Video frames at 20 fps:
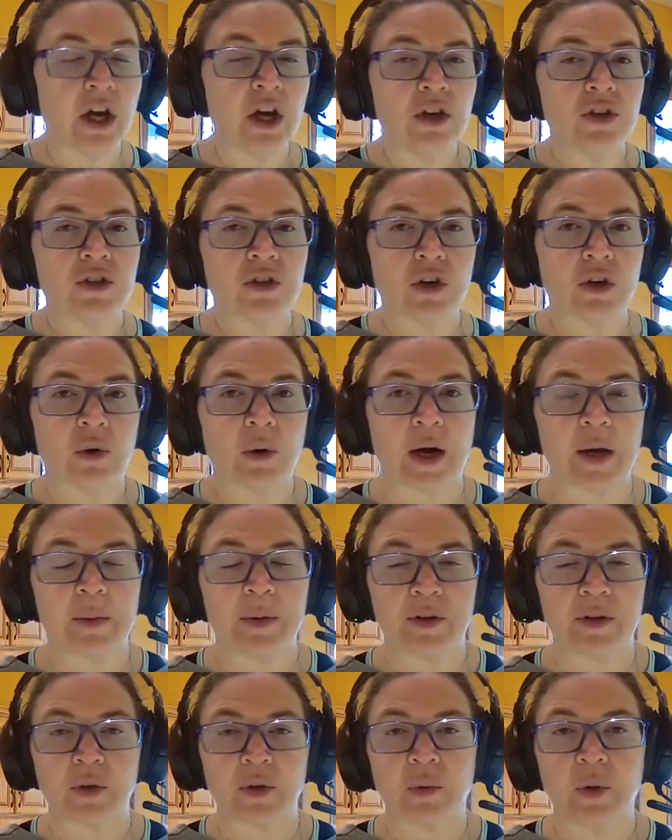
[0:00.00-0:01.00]
So I
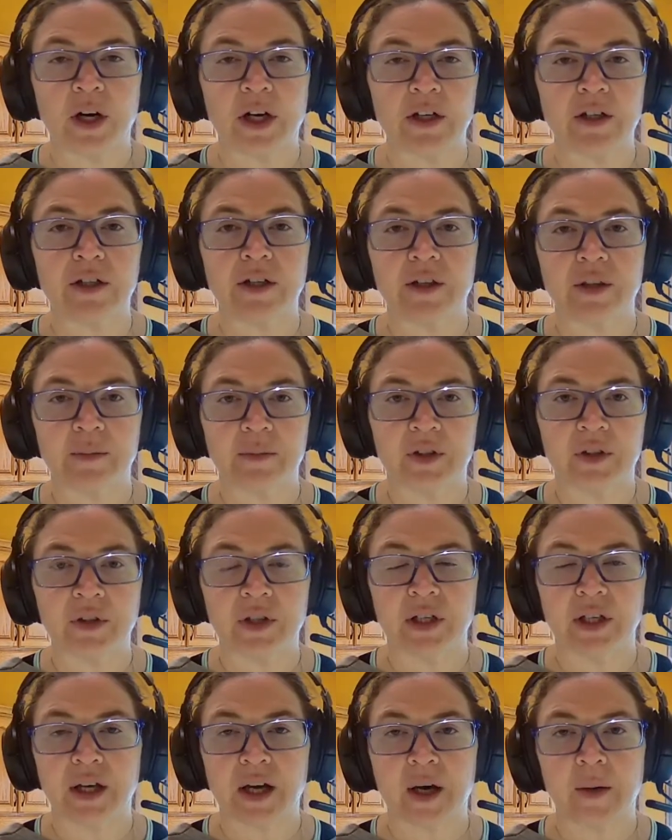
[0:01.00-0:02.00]
put the water and the milk in
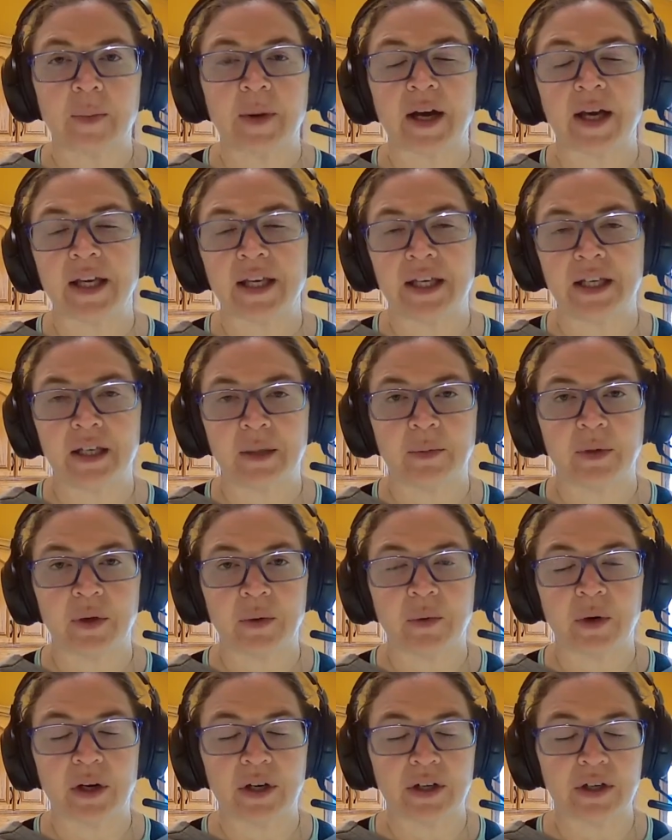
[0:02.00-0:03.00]
a cup. I heat up the
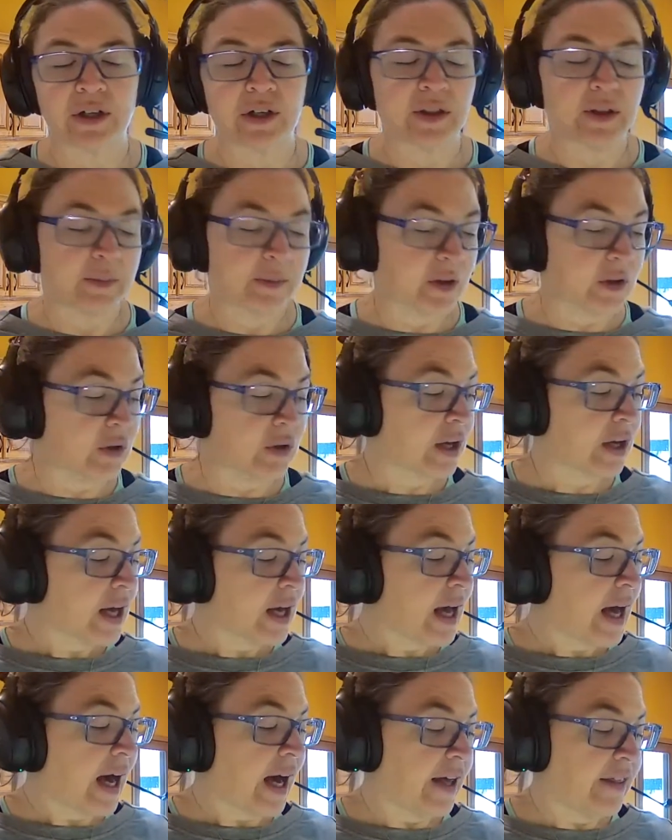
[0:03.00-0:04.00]
water and the milk,
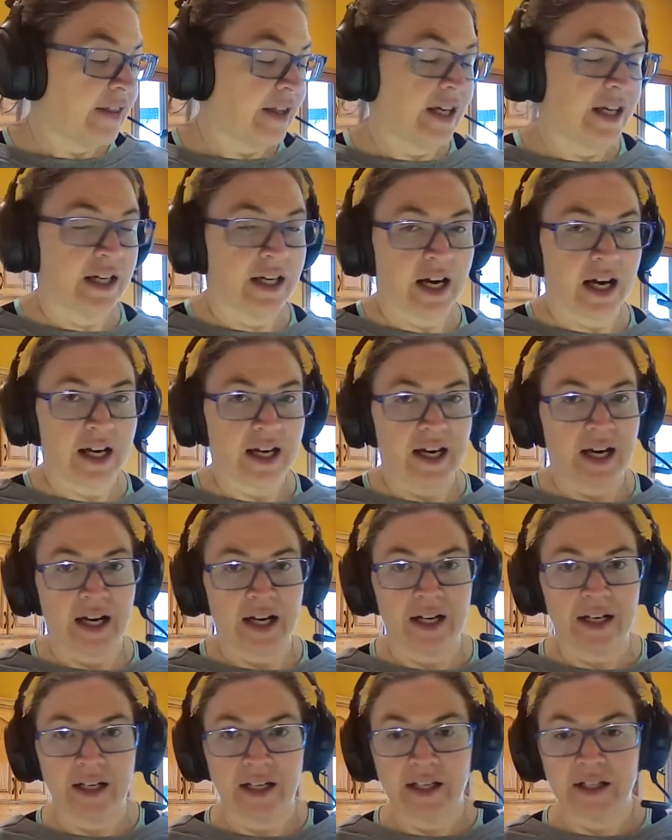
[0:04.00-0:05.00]
and then I
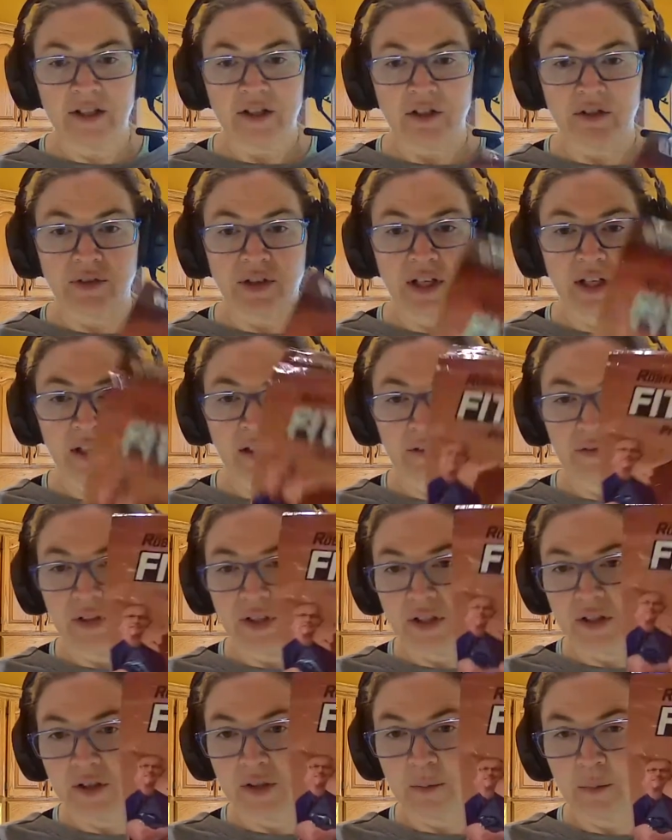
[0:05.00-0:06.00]
add a serving of
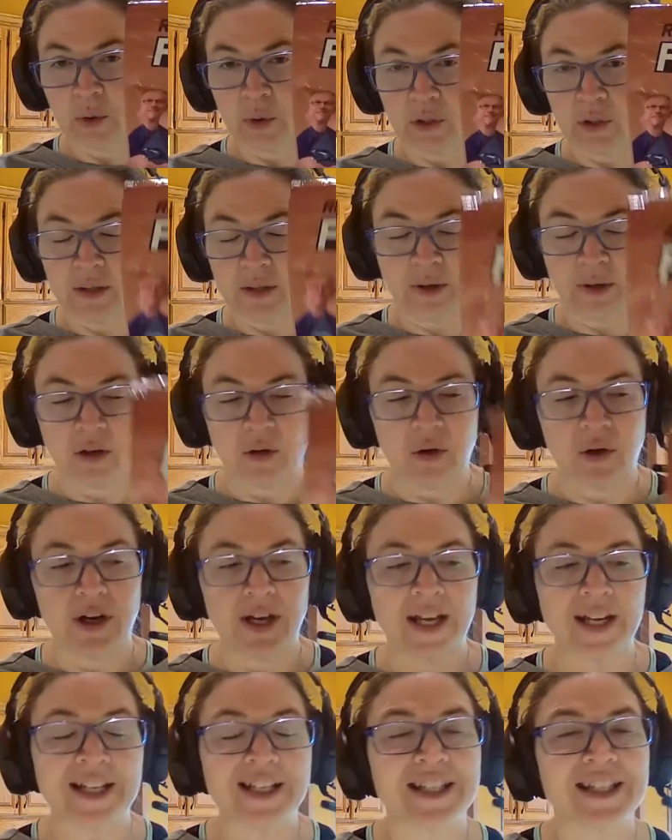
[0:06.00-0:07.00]
this protein powder,
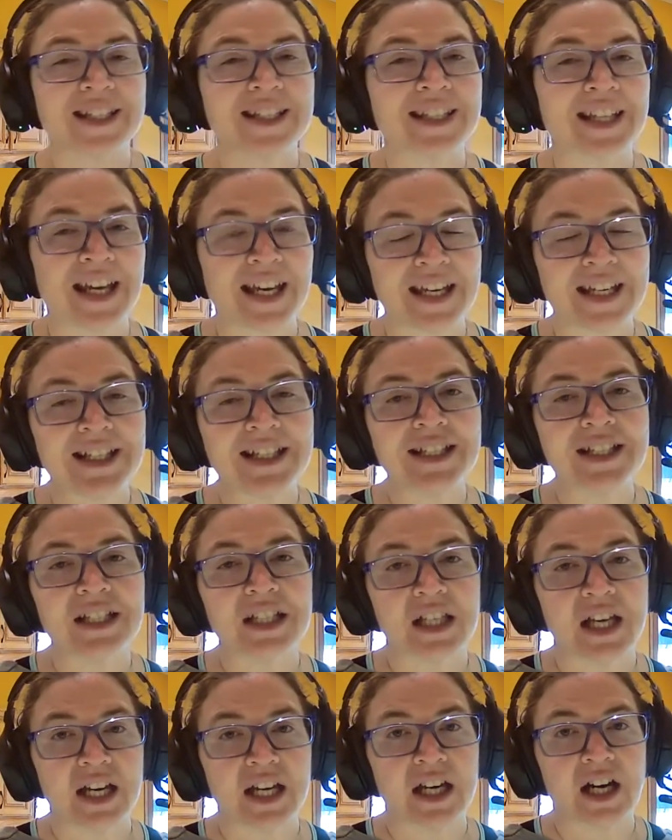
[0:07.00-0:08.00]
and it tastes
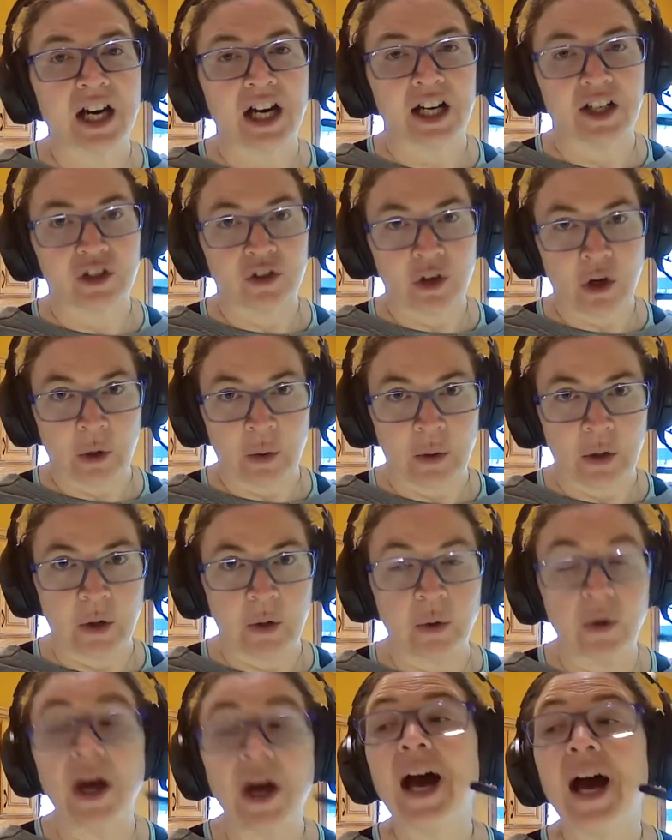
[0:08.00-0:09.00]
like hot
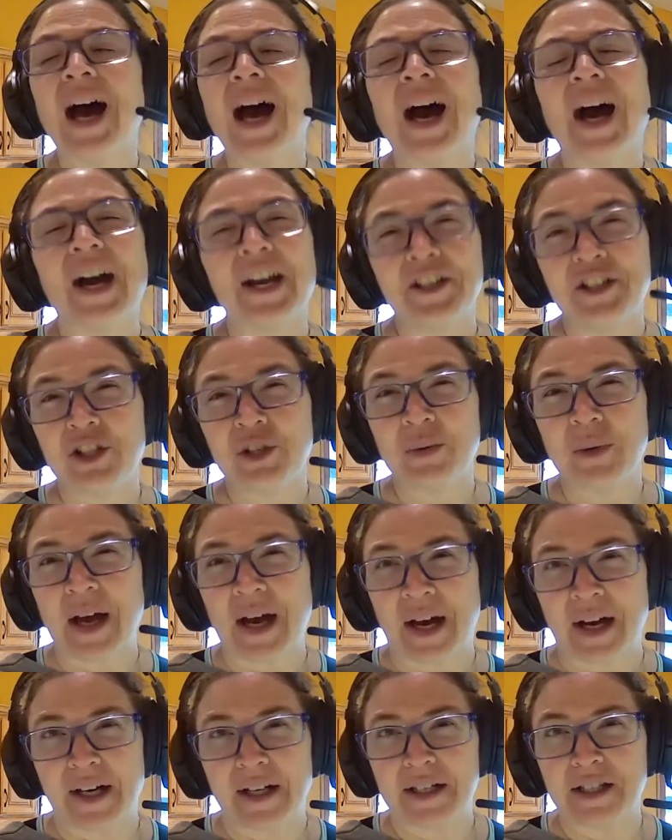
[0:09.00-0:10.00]
cocoa. I do
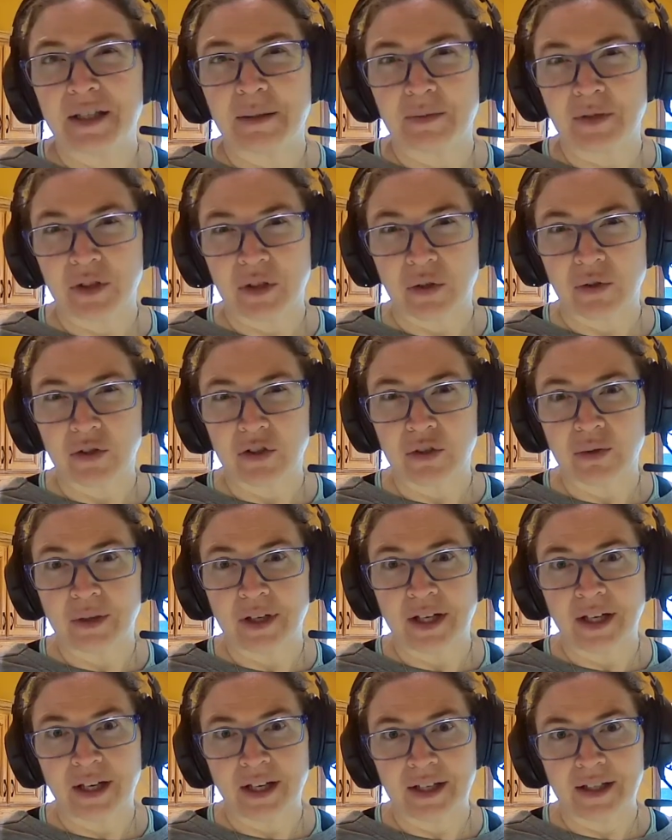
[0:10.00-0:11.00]
add some salt to
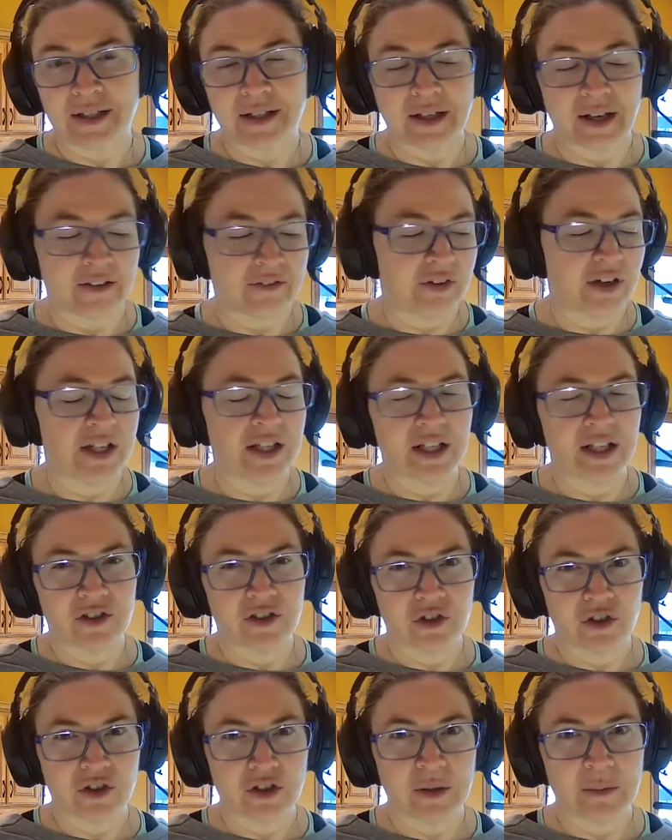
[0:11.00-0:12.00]
it because I find that it's
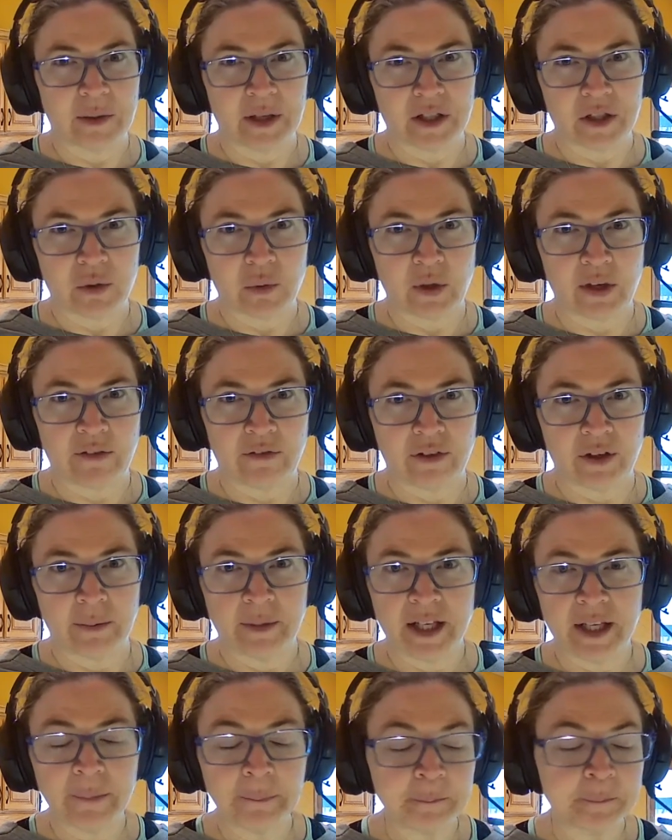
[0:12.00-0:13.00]
just a bit sweet for
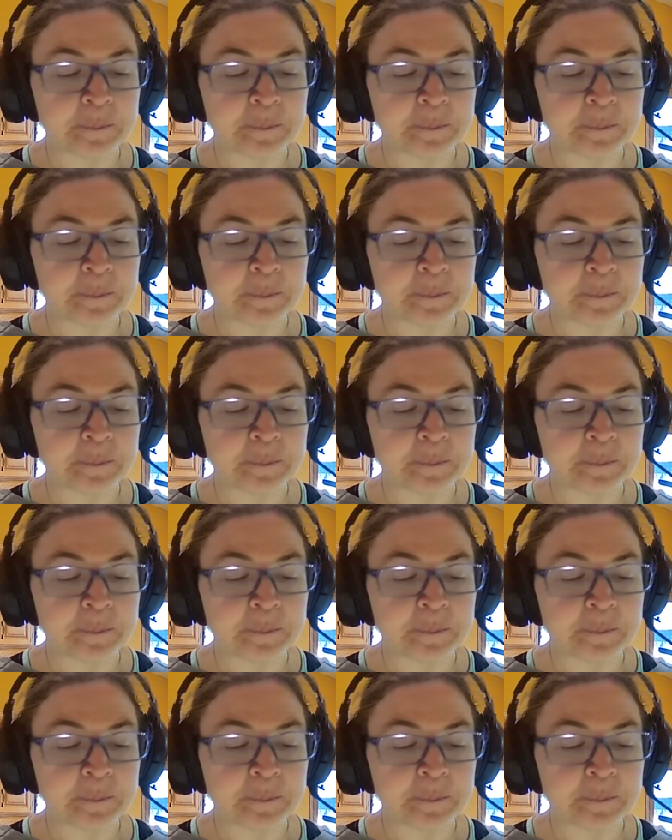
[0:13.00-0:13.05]
me.